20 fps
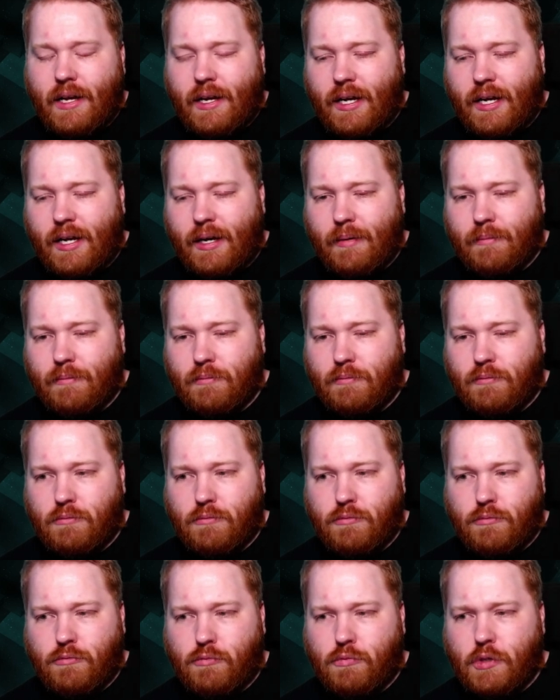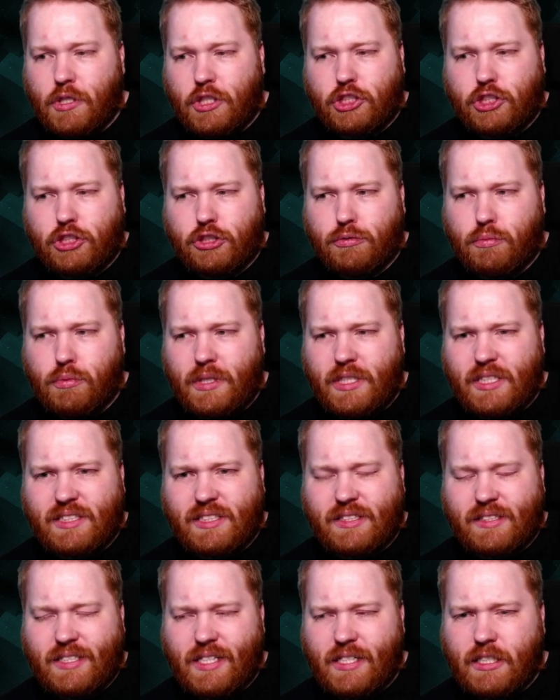Which we
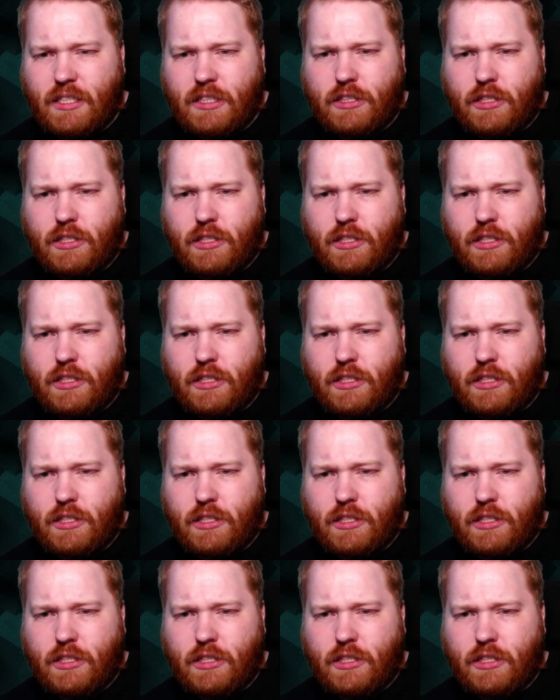still